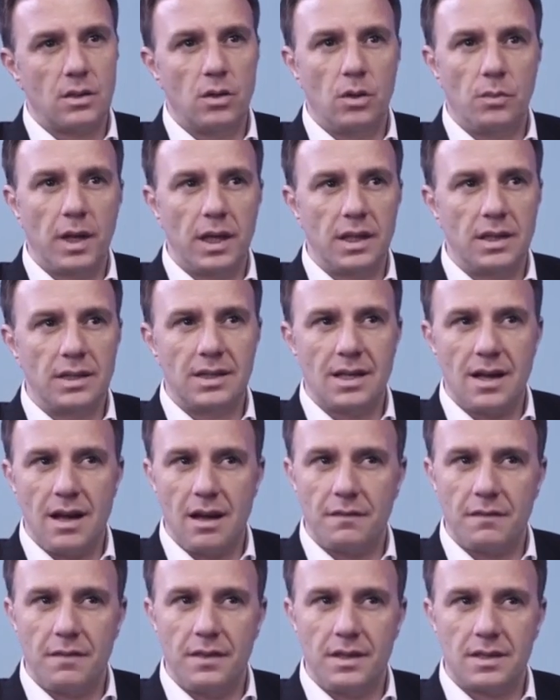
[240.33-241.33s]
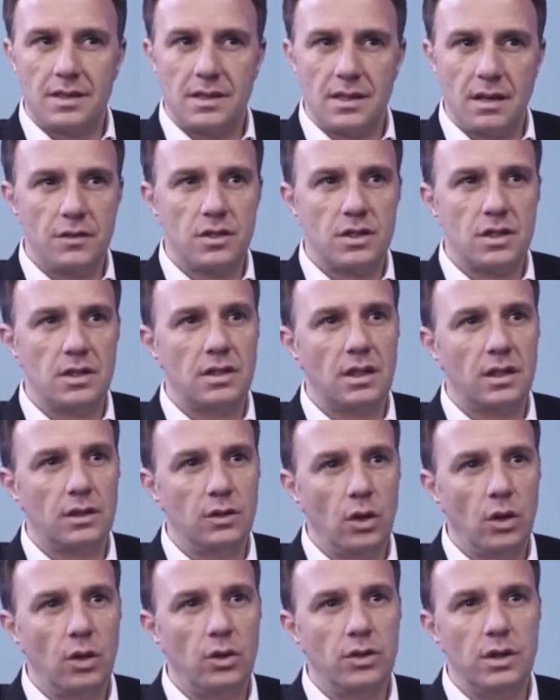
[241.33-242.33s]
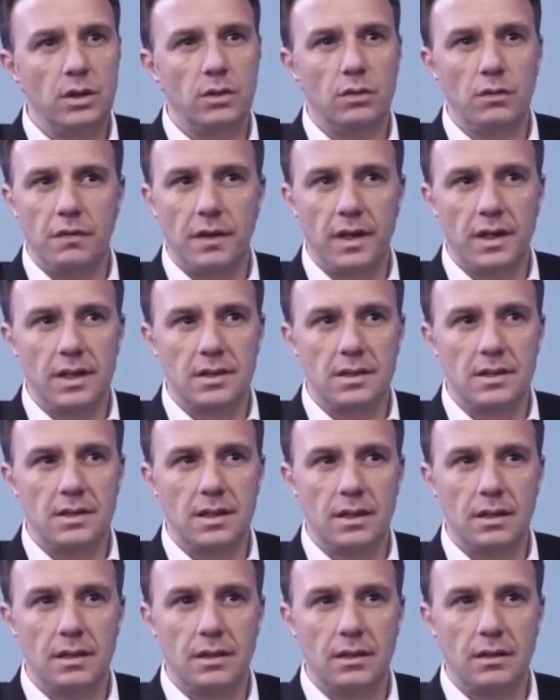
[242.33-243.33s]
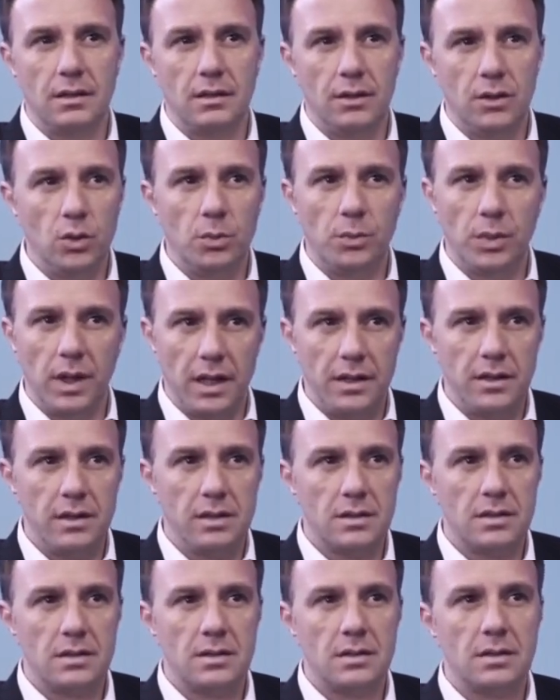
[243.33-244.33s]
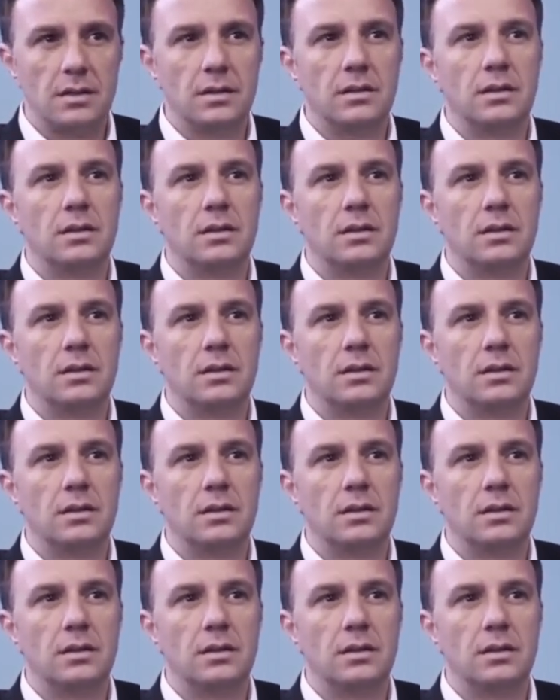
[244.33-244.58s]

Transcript: companies have the sufficient technology to face the new players?